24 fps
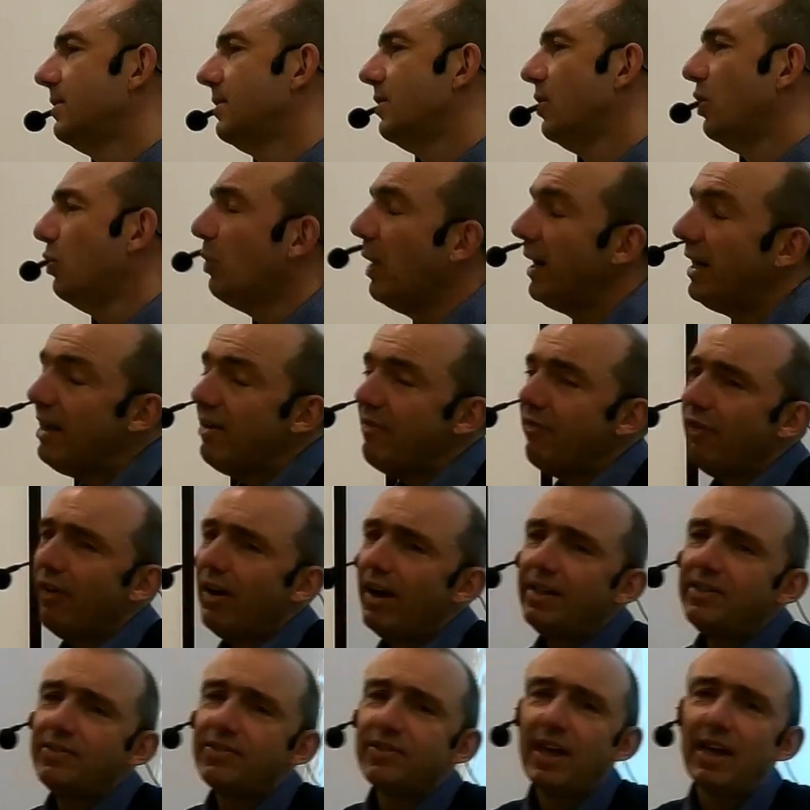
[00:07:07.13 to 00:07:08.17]
who when he
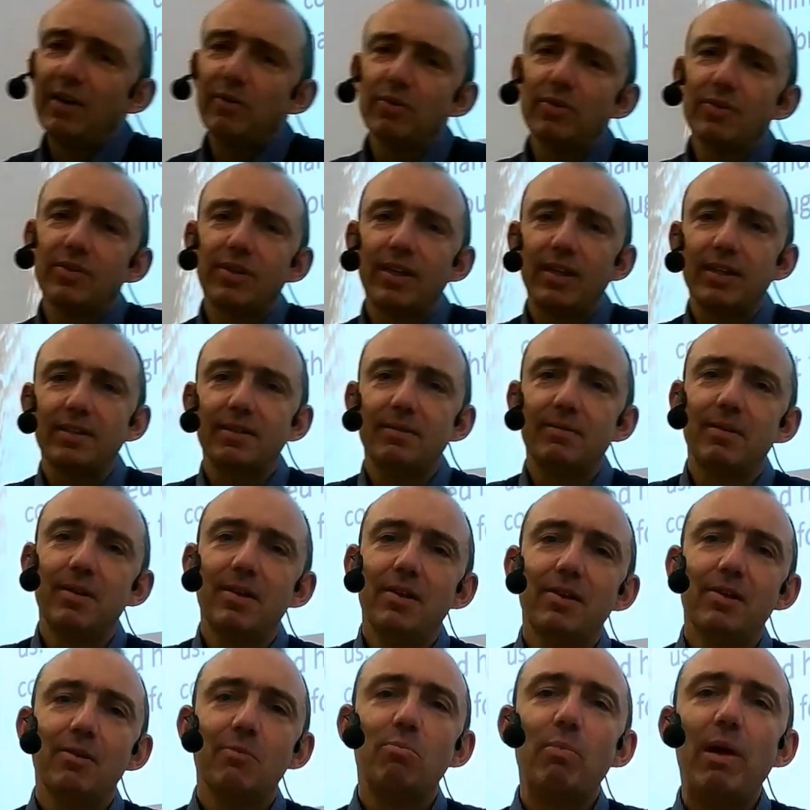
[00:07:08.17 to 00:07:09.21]
finds out that
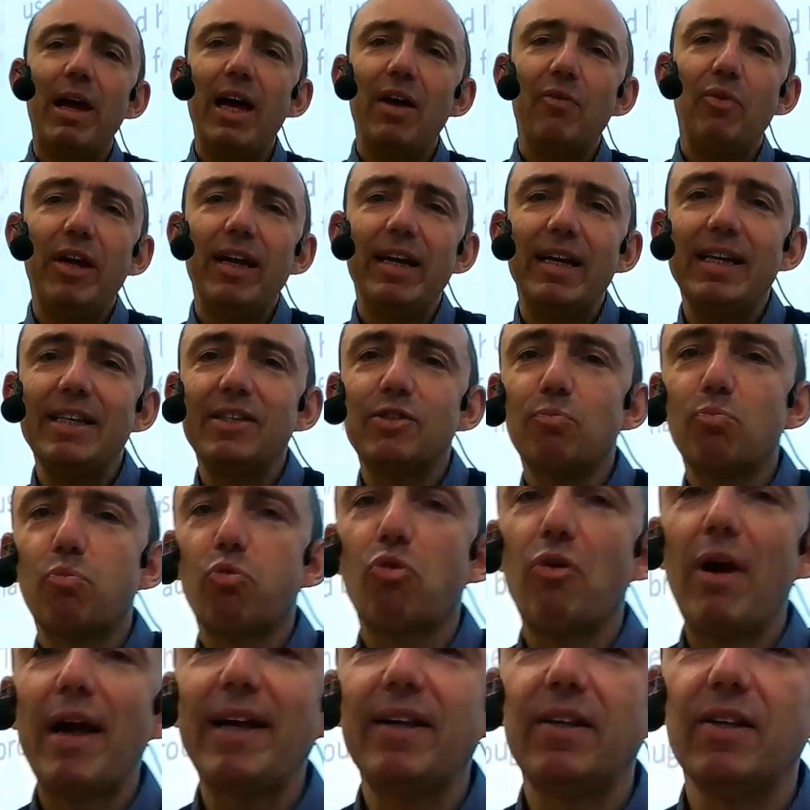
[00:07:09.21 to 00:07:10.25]
Mary is
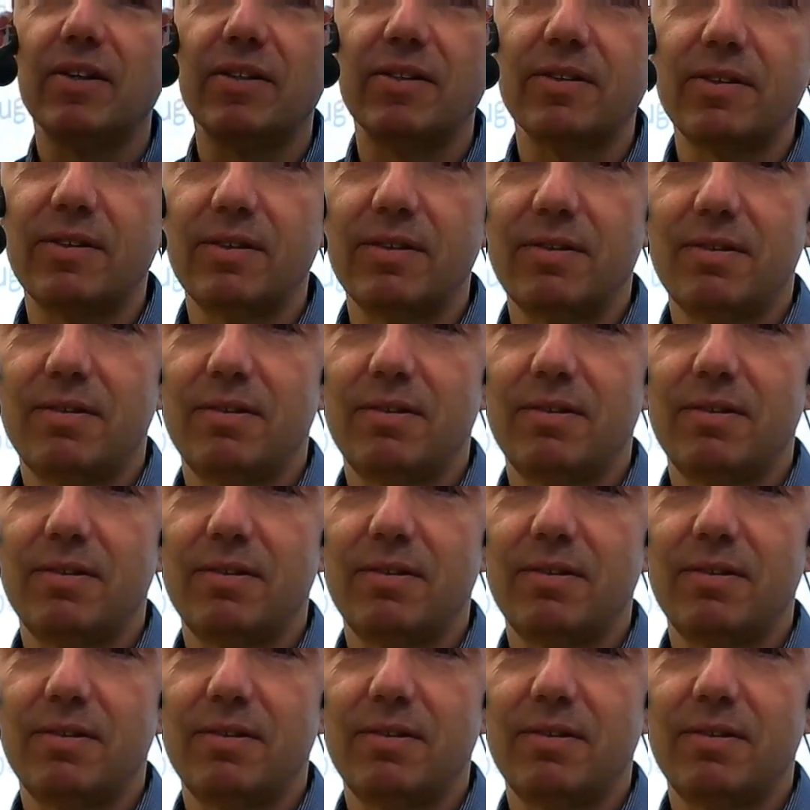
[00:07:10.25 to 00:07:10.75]
pregnant,